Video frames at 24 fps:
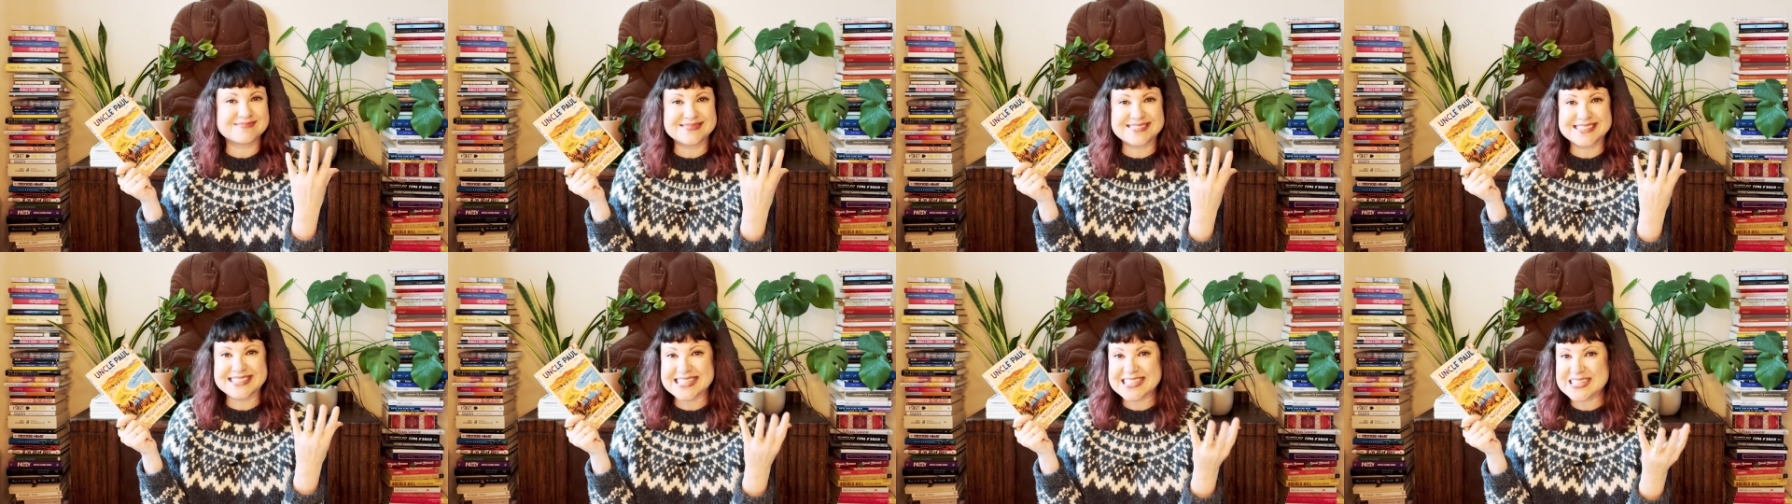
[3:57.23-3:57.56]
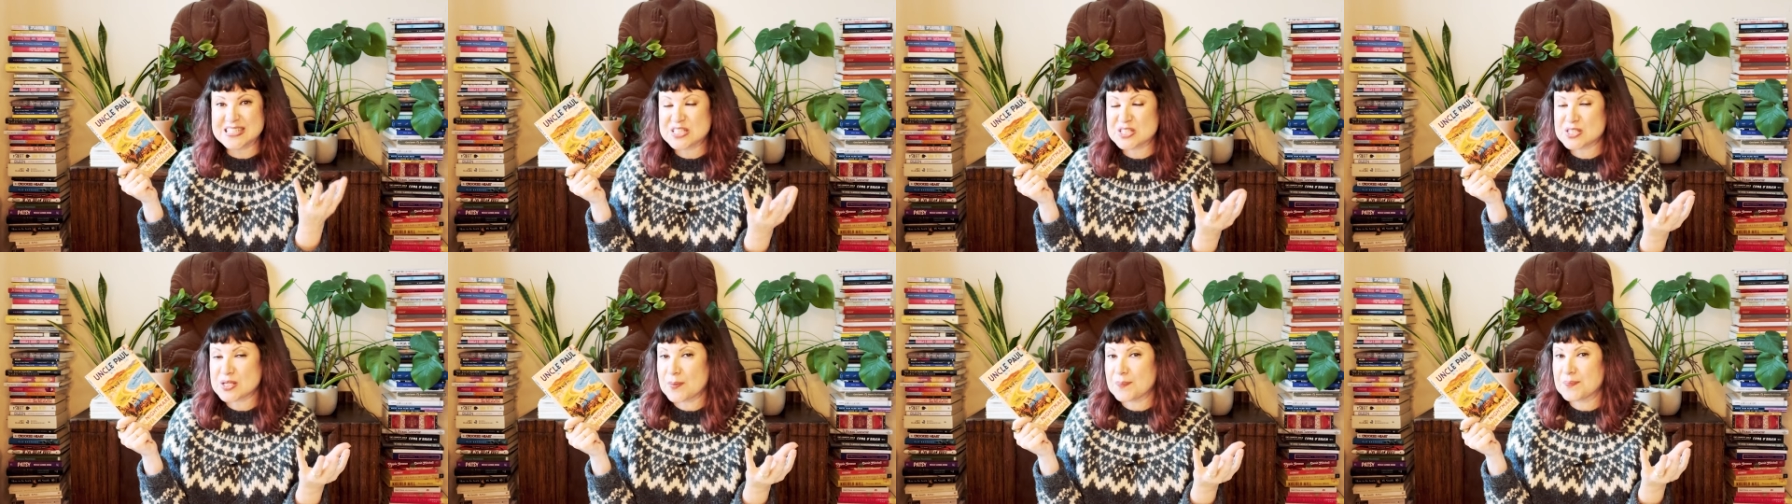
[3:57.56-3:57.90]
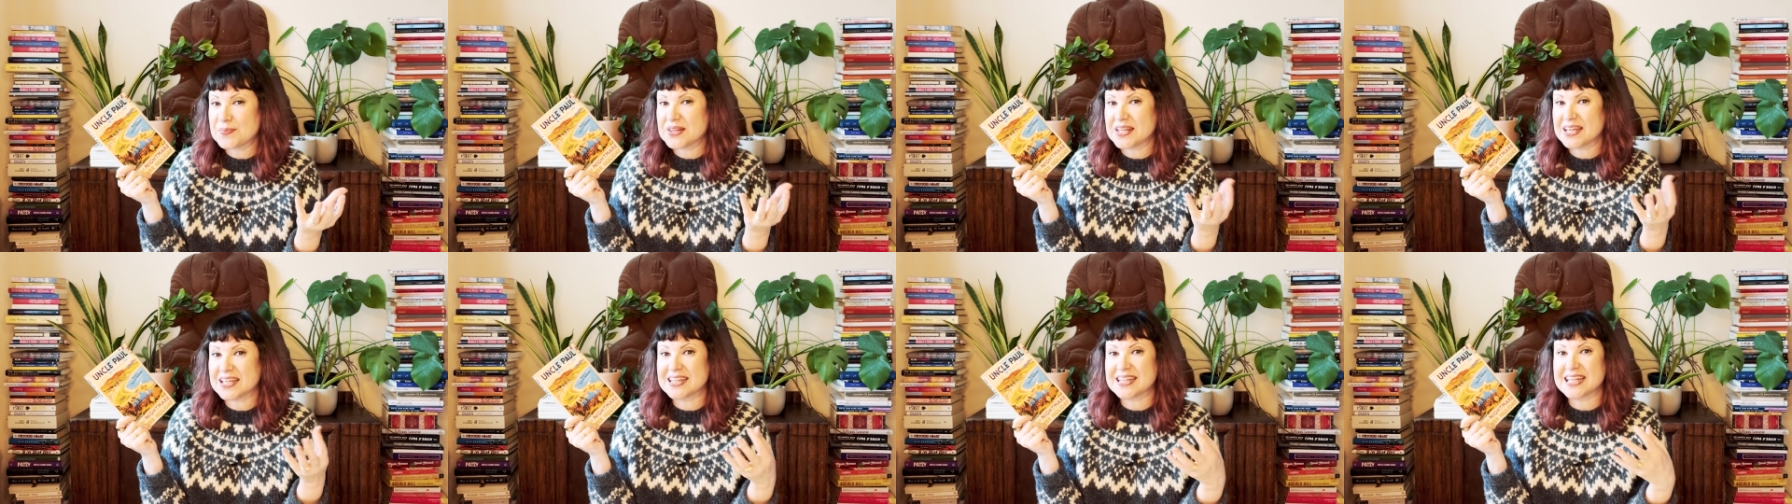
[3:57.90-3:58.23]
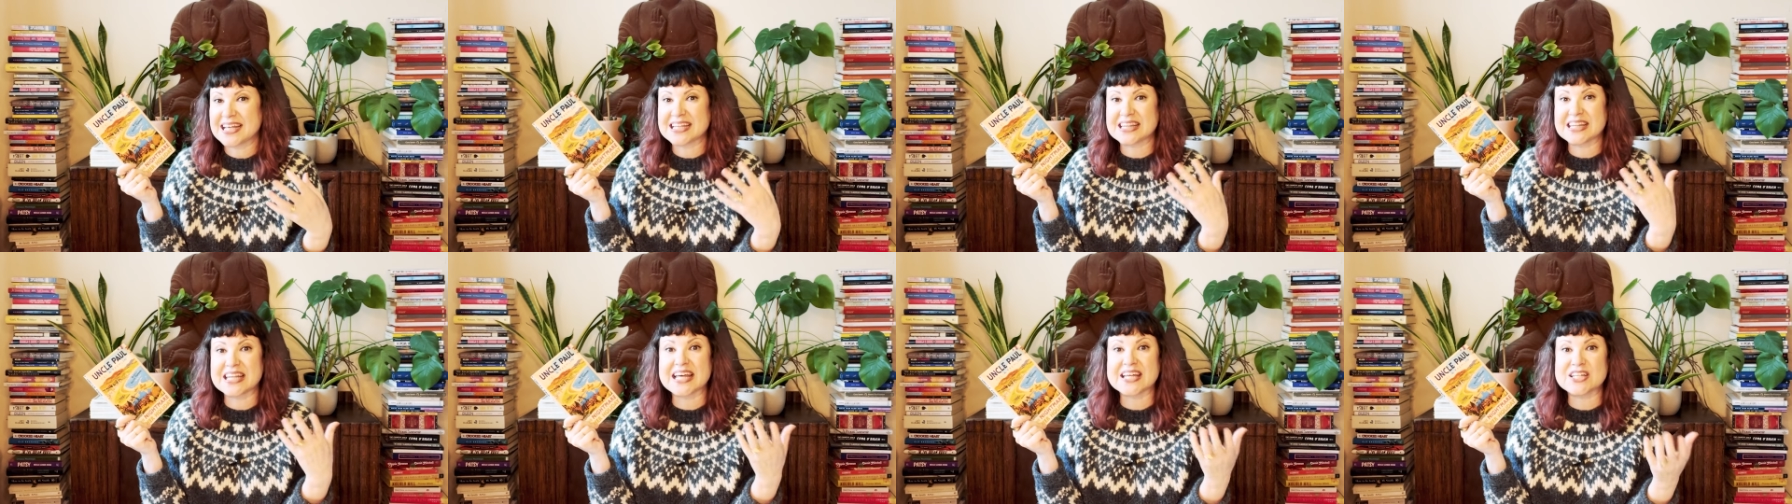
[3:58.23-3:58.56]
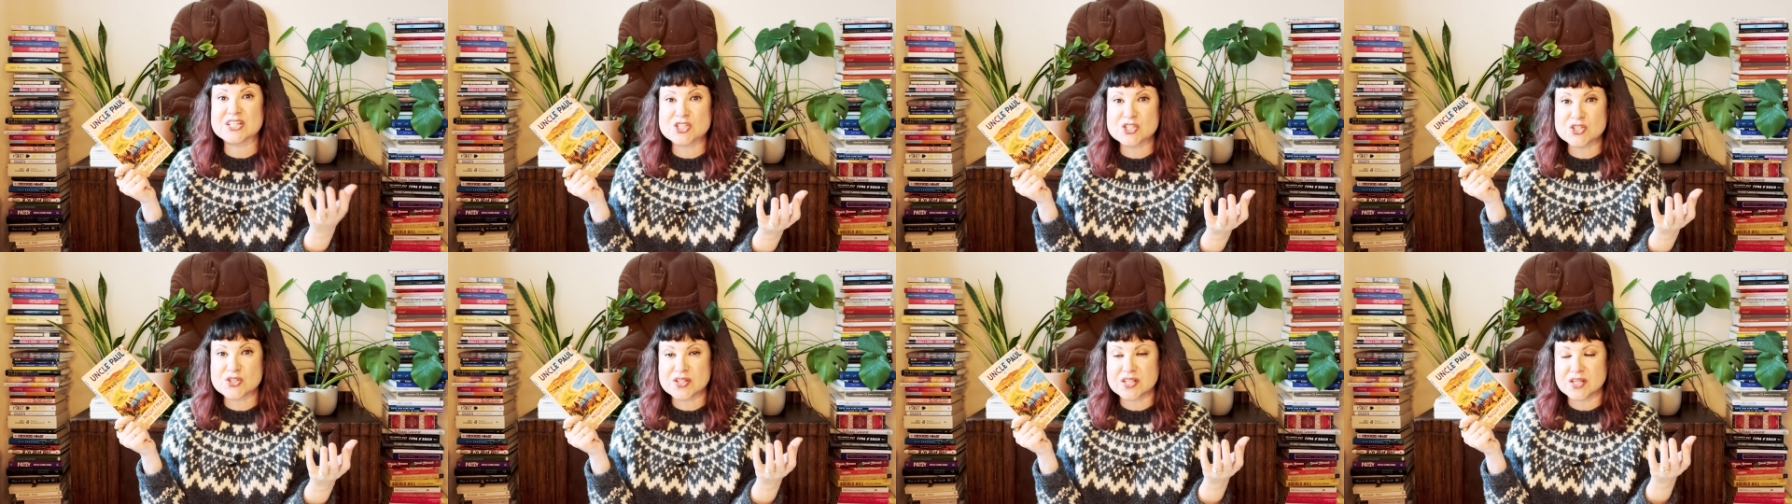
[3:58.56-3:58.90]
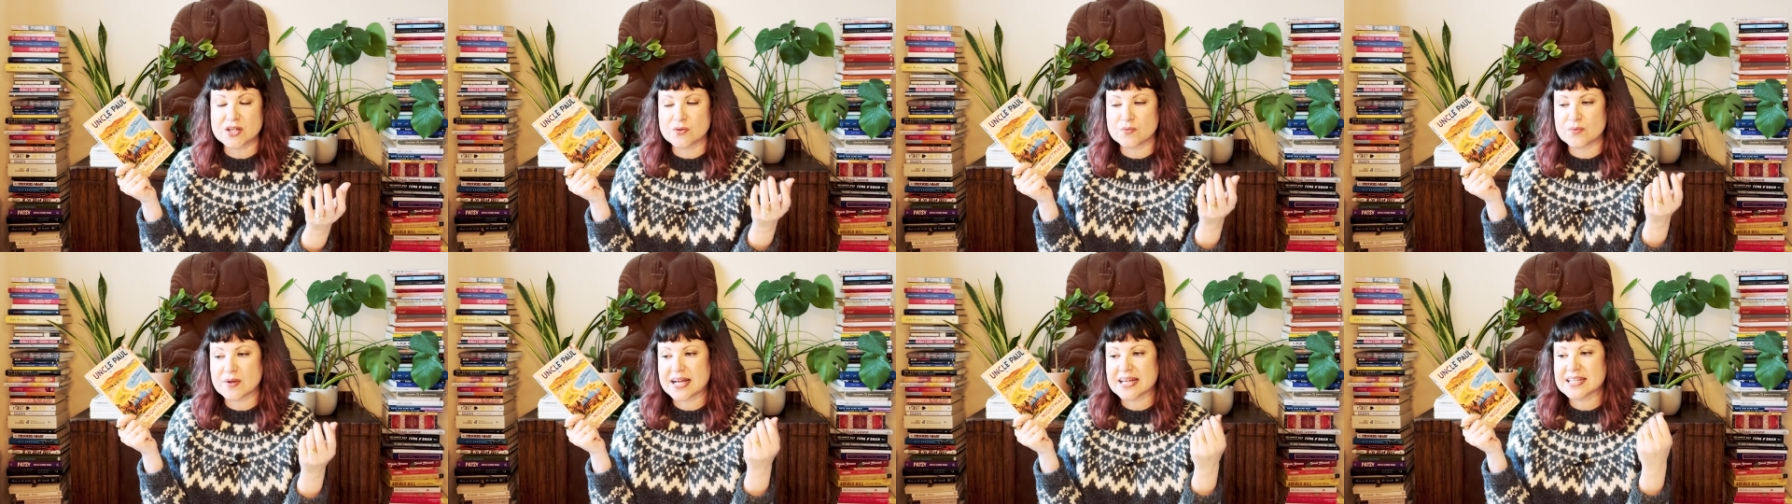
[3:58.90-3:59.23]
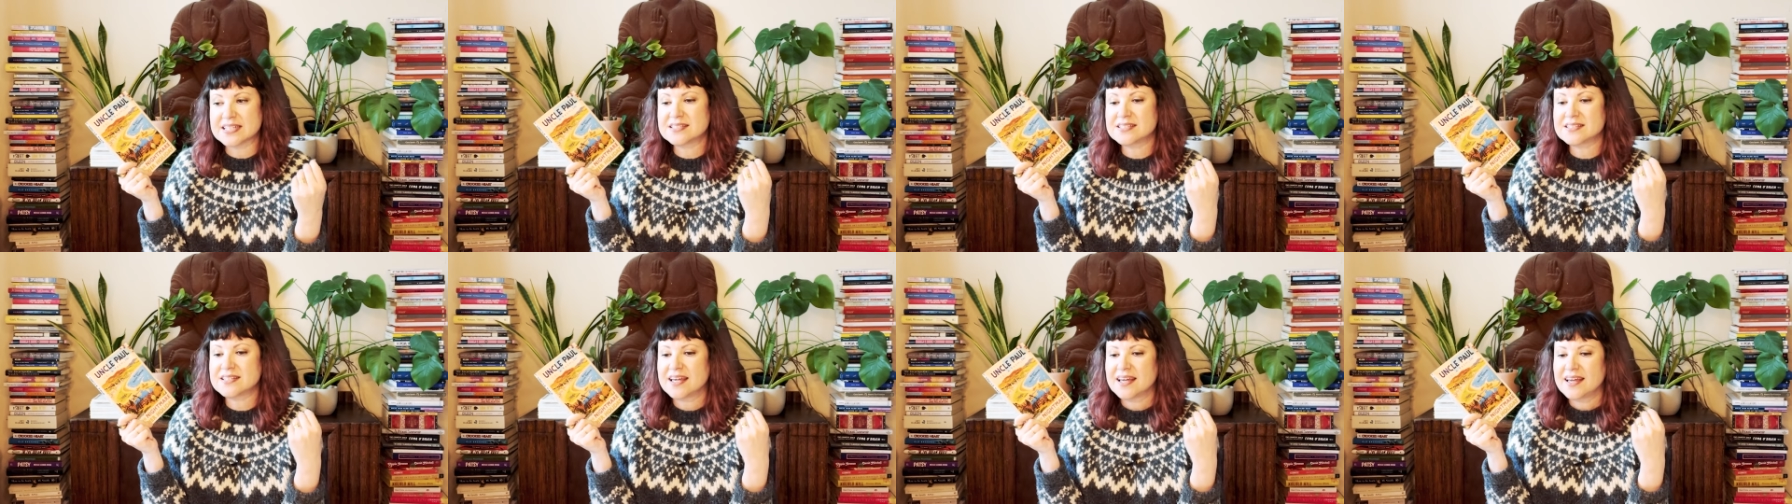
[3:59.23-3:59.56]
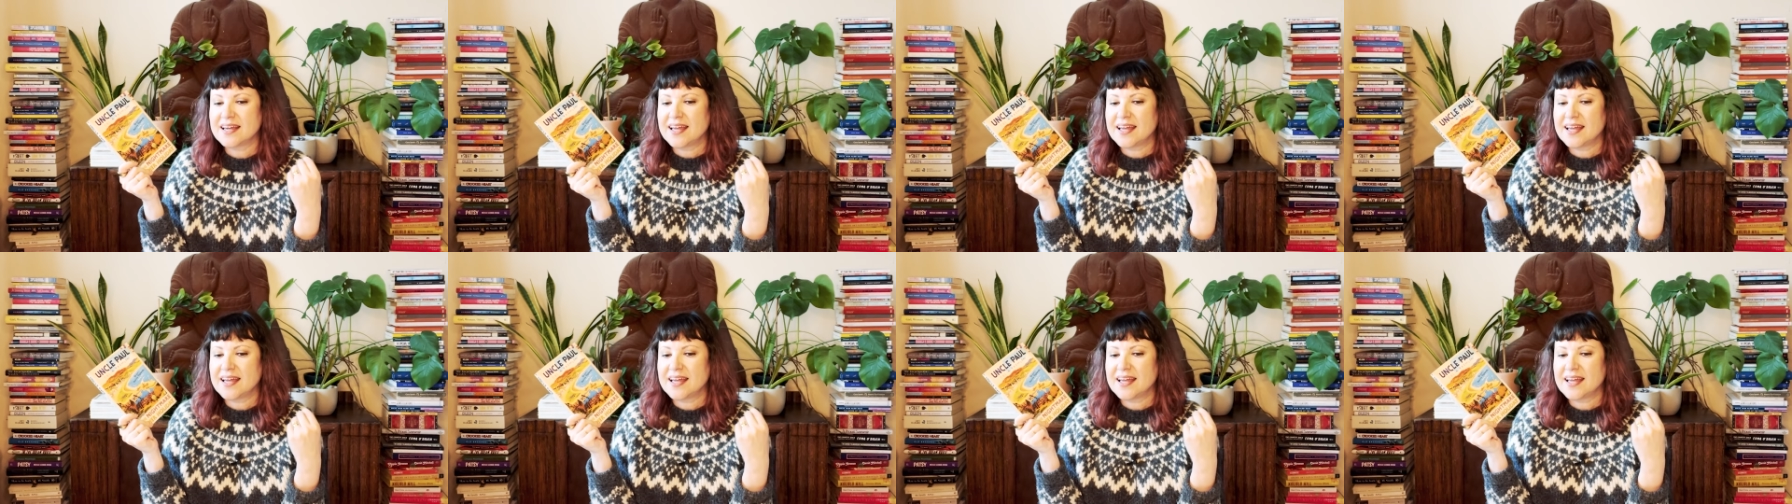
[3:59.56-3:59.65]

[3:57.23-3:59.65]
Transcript: did something that led to the arrest,